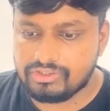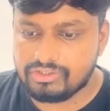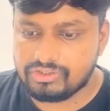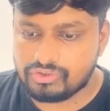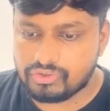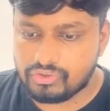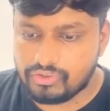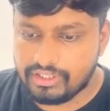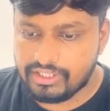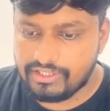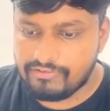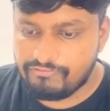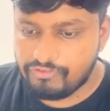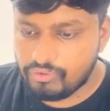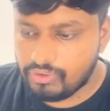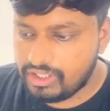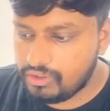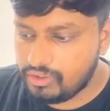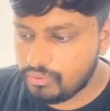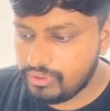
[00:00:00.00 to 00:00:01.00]
So if
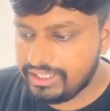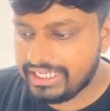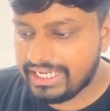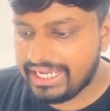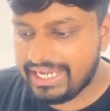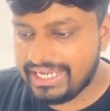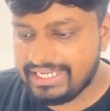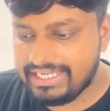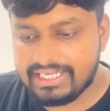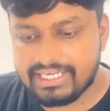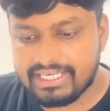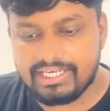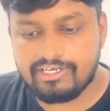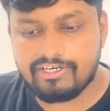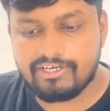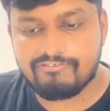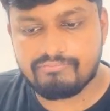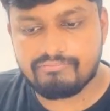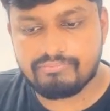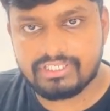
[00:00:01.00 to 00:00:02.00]
you are doing any kind
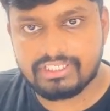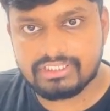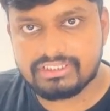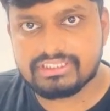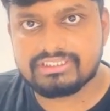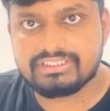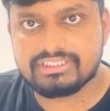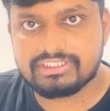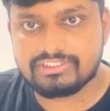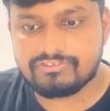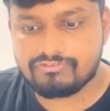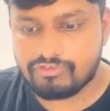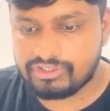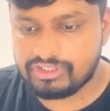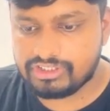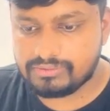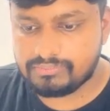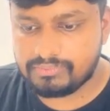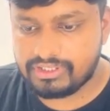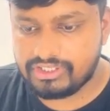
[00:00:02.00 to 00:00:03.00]
of purchases for
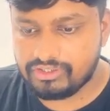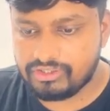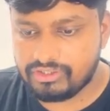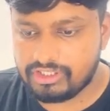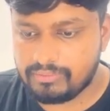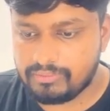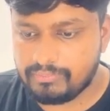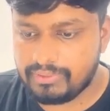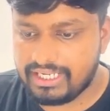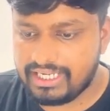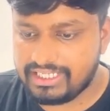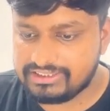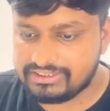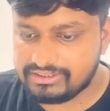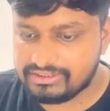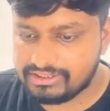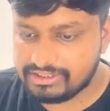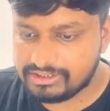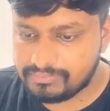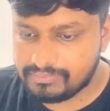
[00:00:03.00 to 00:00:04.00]
this particular batch,
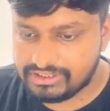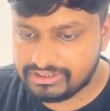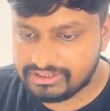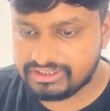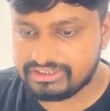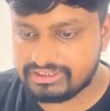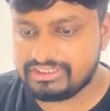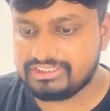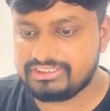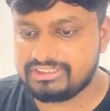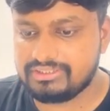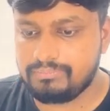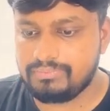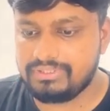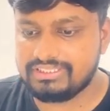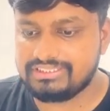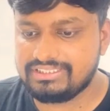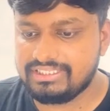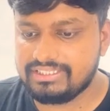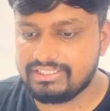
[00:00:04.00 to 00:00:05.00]
this purchase receipt
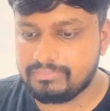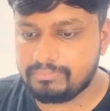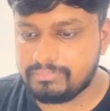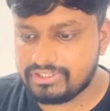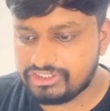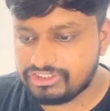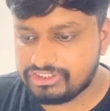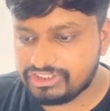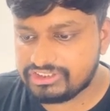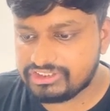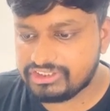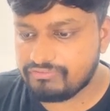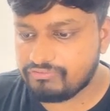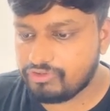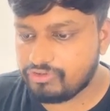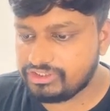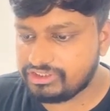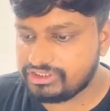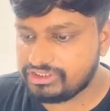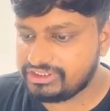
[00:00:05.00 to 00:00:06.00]
is here, purchase
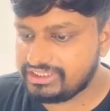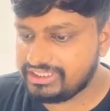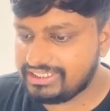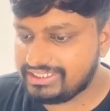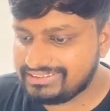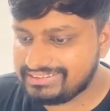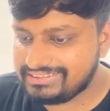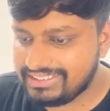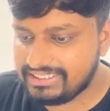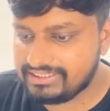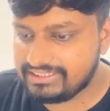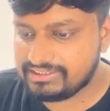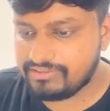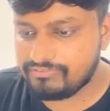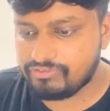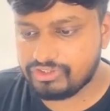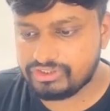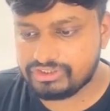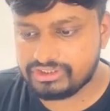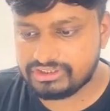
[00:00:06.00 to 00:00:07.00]
invoice is here, sales
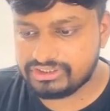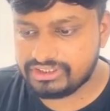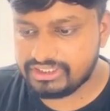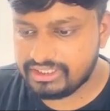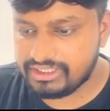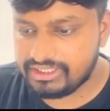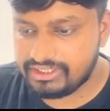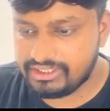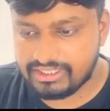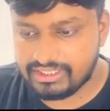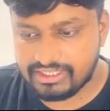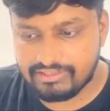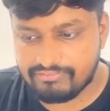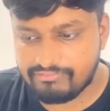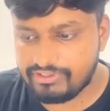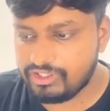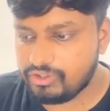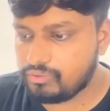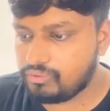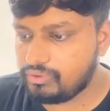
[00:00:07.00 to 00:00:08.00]
invoice is there,
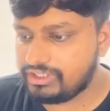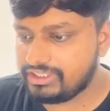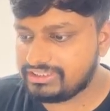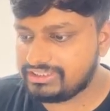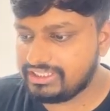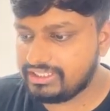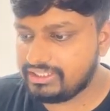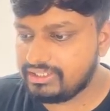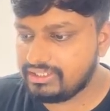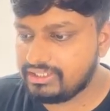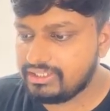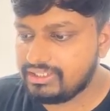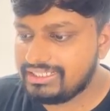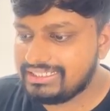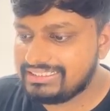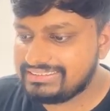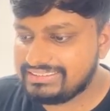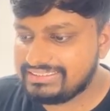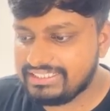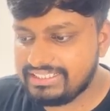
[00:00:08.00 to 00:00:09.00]
delivery note is here,
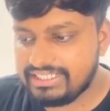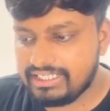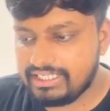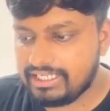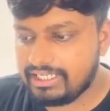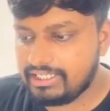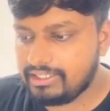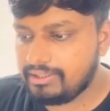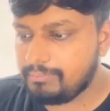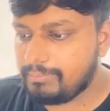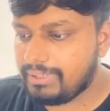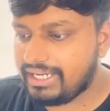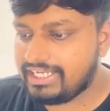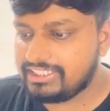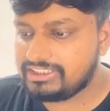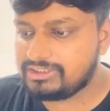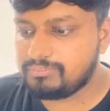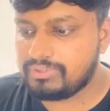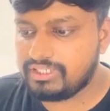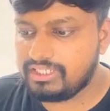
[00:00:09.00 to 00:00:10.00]
serial and
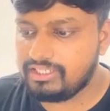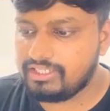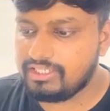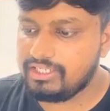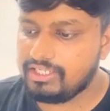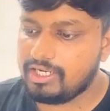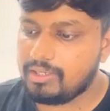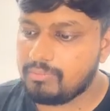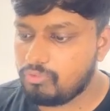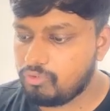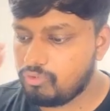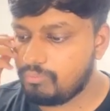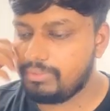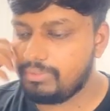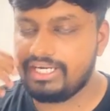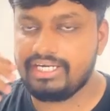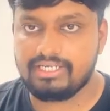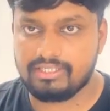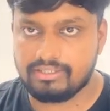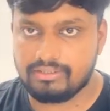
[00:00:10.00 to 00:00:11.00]
batch bundle ka
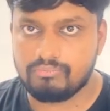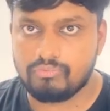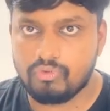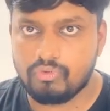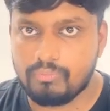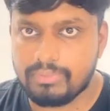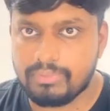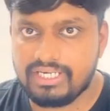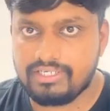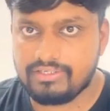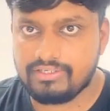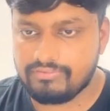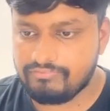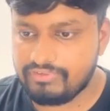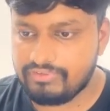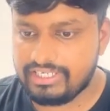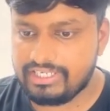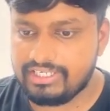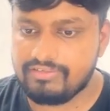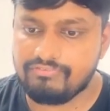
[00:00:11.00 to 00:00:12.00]
movement
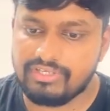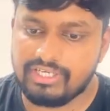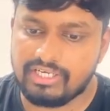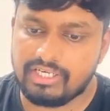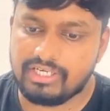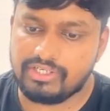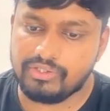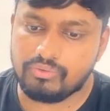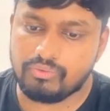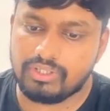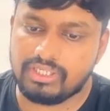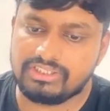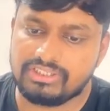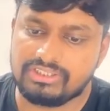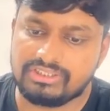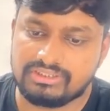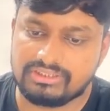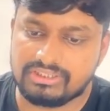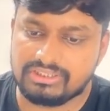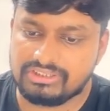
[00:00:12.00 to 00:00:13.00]
wherein you are
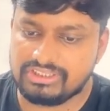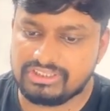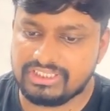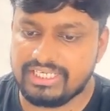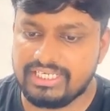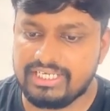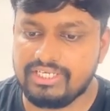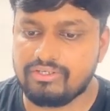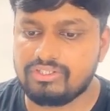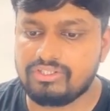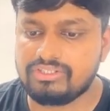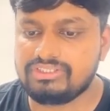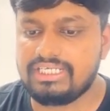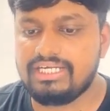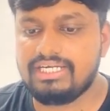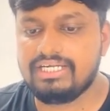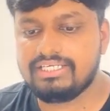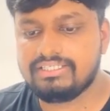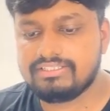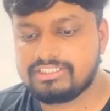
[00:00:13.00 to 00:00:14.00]
sharing or
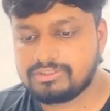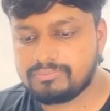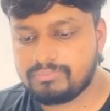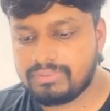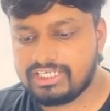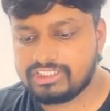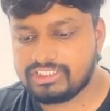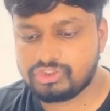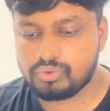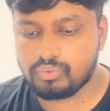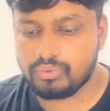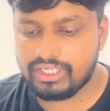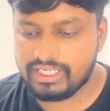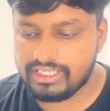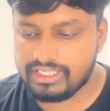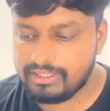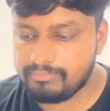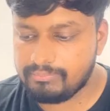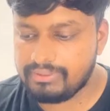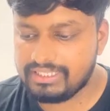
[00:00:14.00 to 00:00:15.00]
sending this batch to
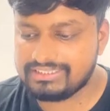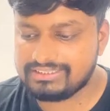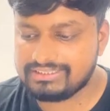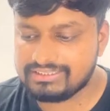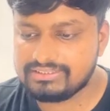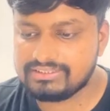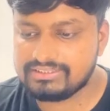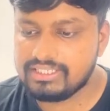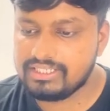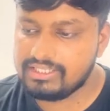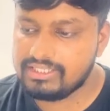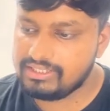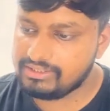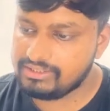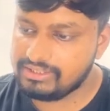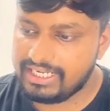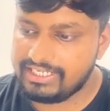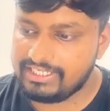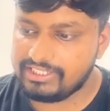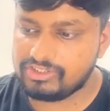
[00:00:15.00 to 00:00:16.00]
any places,
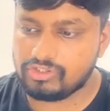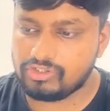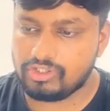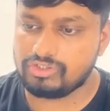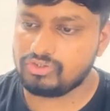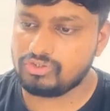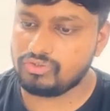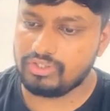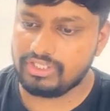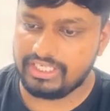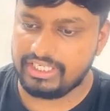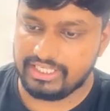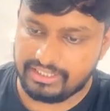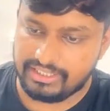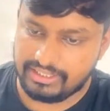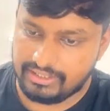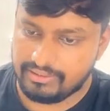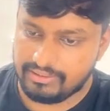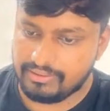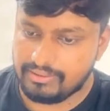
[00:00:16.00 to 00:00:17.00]
that is also
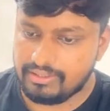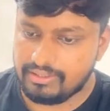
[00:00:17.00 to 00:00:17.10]
created,